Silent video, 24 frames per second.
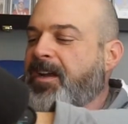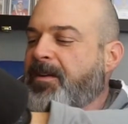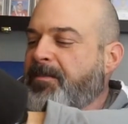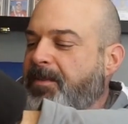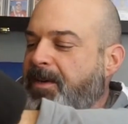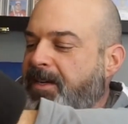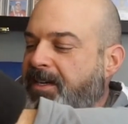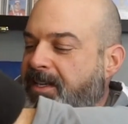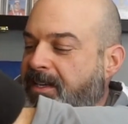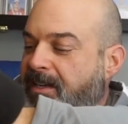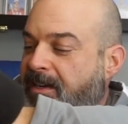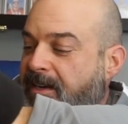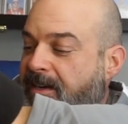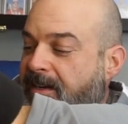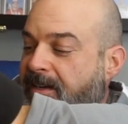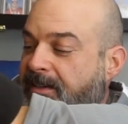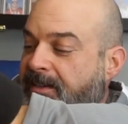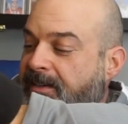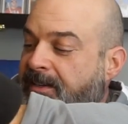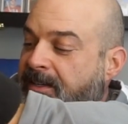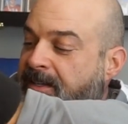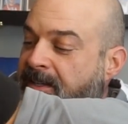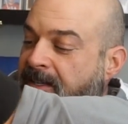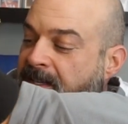of money
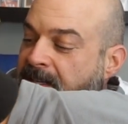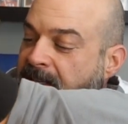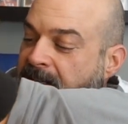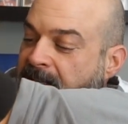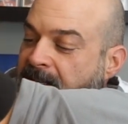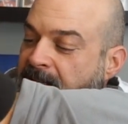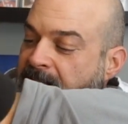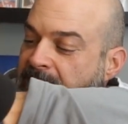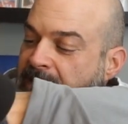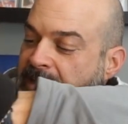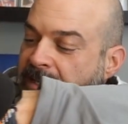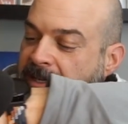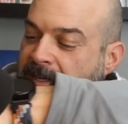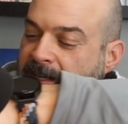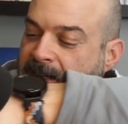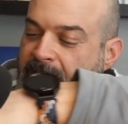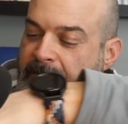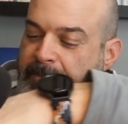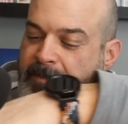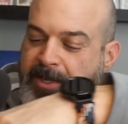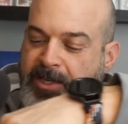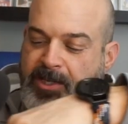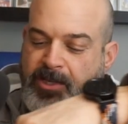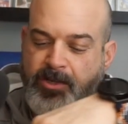on
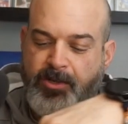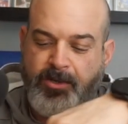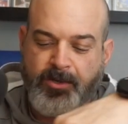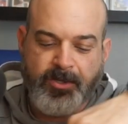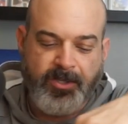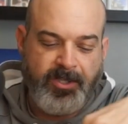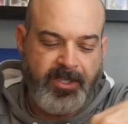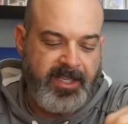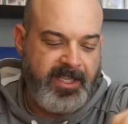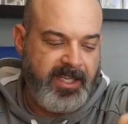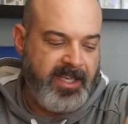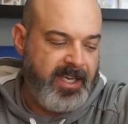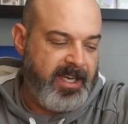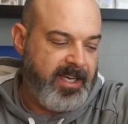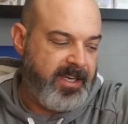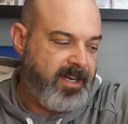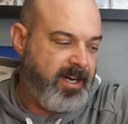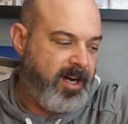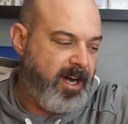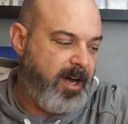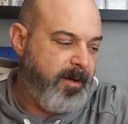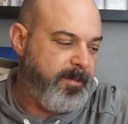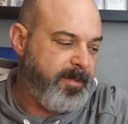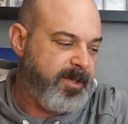um, I usually get
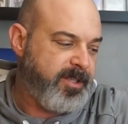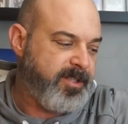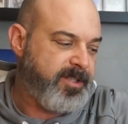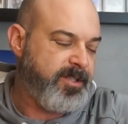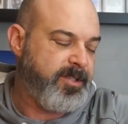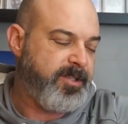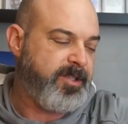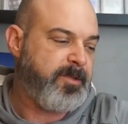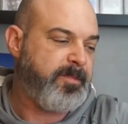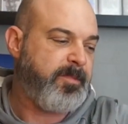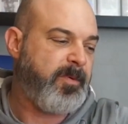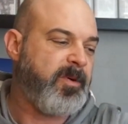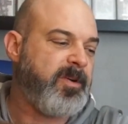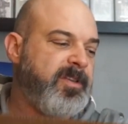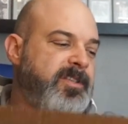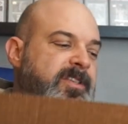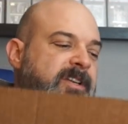comics and sports